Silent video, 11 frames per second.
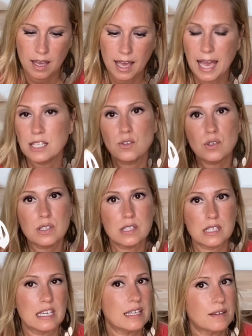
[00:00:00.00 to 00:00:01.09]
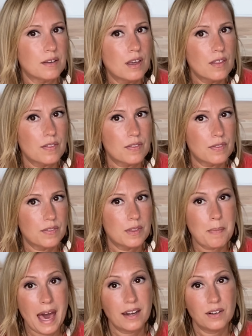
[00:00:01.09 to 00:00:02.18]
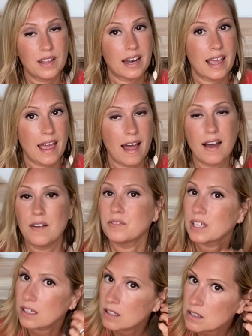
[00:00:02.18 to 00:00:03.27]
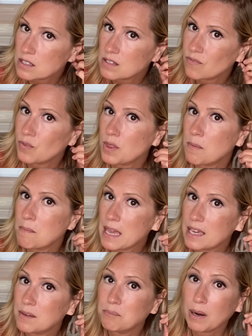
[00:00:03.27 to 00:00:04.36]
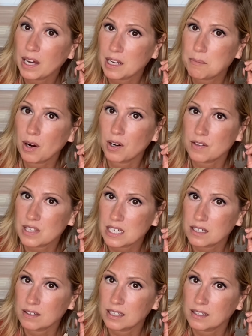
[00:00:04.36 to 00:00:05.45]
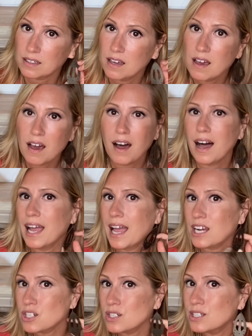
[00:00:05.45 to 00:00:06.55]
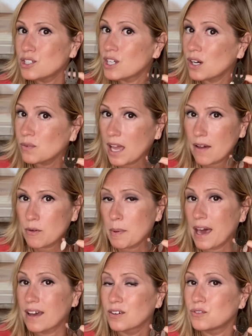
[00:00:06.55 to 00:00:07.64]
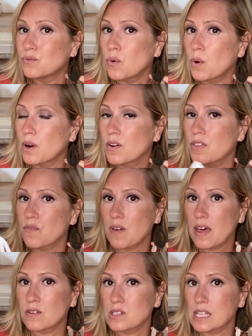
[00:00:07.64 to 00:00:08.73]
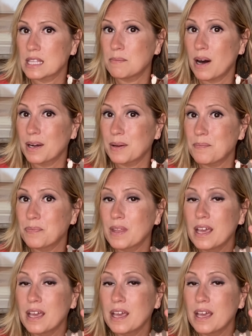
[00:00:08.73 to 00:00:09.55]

As you can see, the pattern that I have is for the main body part of the earring. I actually don't have a pattern for the feathers at the bottom,